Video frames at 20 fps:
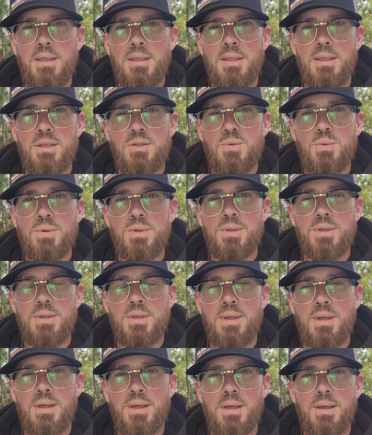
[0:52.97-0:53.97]
this one
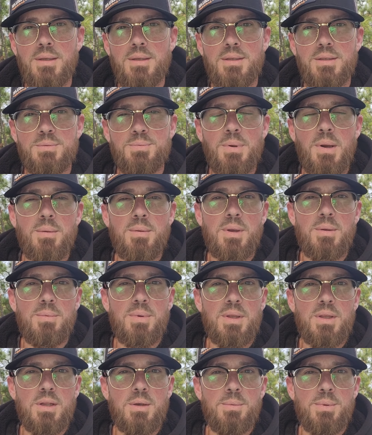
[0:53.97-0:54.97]
is probably going to
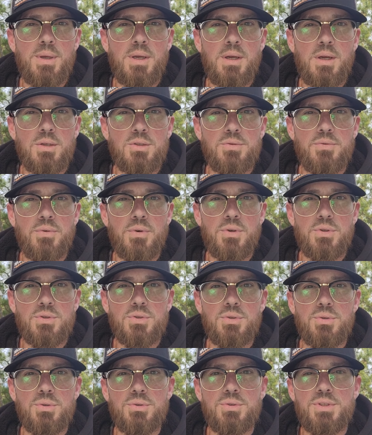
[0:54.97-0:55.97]
be a little bit
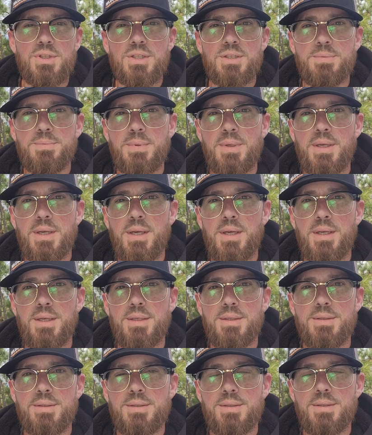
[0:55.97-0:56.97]
controversial just
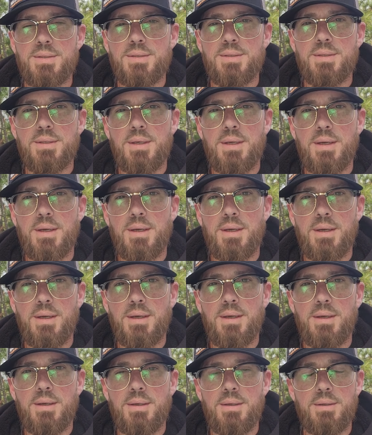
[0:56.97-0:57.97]
because
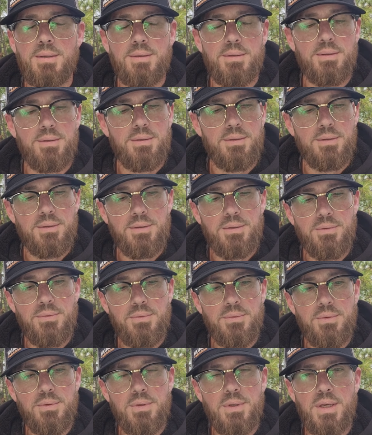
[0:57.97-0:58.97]
uh,
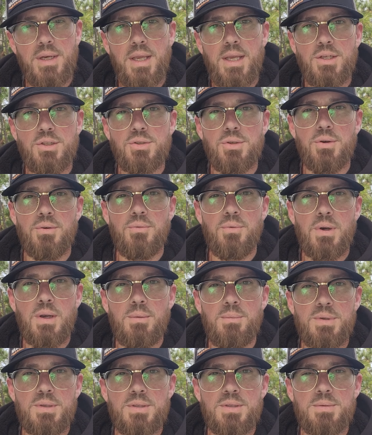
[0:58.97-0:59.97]
the nature of what
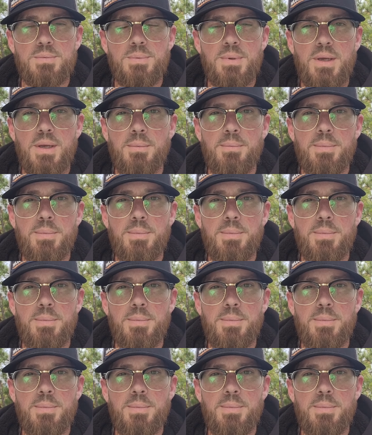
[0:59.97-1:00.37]
I'm going to speak